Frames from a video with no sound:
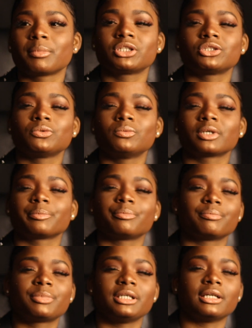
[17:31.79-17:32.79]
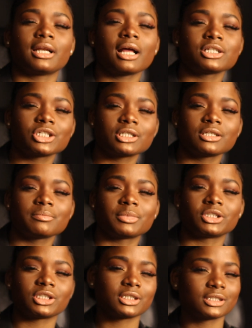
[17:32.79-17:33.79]
but you want to be not chilling,
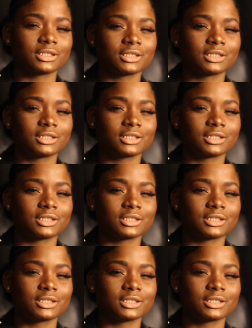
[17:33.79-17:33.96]
but chilling.